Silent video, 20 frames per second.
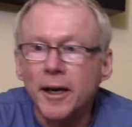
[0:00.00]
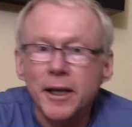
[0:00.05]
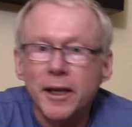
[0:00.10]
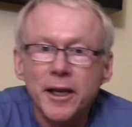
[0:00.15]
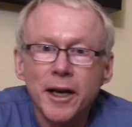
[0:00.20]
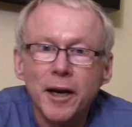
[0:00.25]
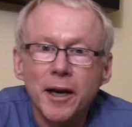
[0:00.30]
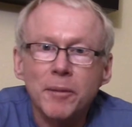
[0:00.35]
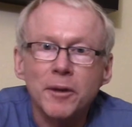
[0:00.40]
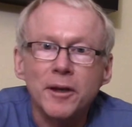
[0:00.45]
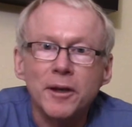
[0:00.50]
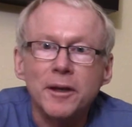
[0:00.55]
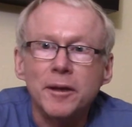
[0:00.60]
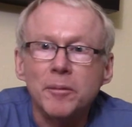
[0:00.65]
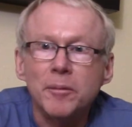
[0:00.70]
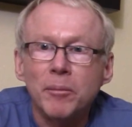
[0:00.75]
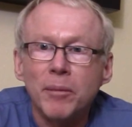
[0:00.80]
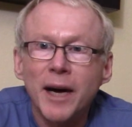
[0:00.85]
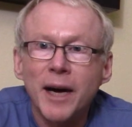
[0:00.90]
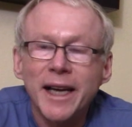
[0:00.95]
camera
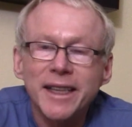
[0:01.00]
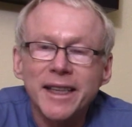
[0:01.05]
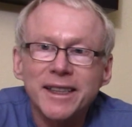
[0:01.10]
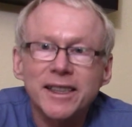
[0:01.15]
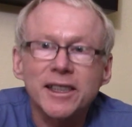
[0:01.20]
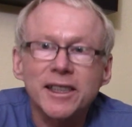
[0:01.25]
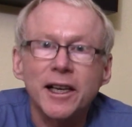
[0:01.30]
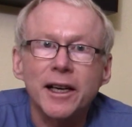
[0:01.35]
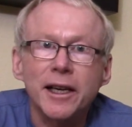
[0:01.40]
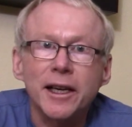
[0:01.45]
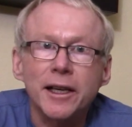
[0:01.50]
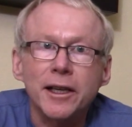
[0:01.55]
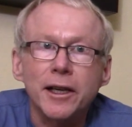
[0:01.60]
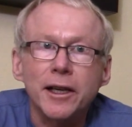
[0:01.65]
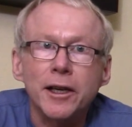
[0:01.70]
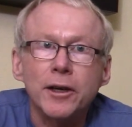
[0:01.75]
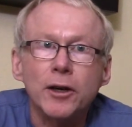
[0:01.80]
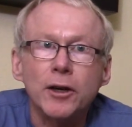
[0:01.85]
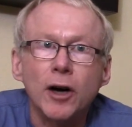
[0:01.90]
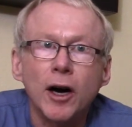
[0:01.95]
mic setting
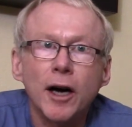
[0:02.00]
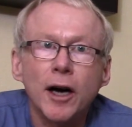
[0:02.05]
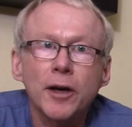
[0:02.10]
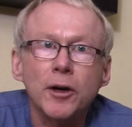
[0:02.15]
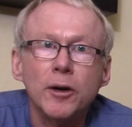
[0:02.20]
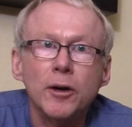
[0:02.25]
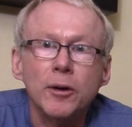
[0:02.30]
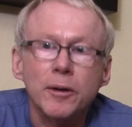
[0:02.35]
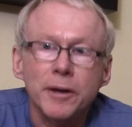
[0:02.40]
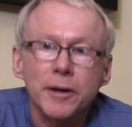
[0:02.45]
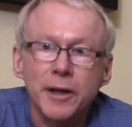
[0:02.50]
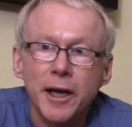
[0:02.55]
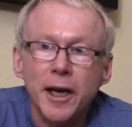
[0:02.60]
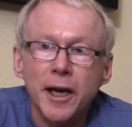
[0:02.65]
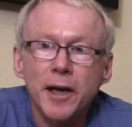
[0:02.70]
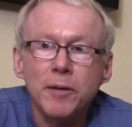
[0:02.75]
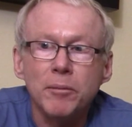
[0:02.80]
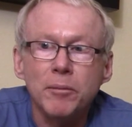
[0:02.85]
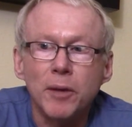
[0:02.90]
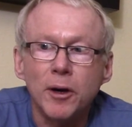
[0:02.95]
in auto
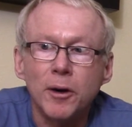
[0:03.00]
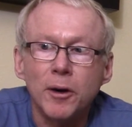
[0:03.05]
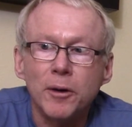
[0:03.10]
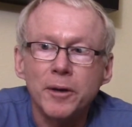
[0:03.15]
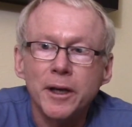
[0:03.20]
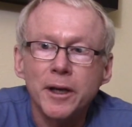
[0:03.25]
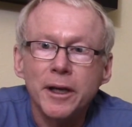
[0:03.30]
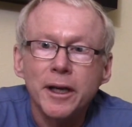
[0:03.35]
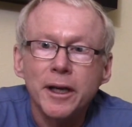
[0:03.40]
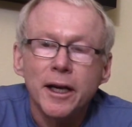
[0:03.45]
gain mode,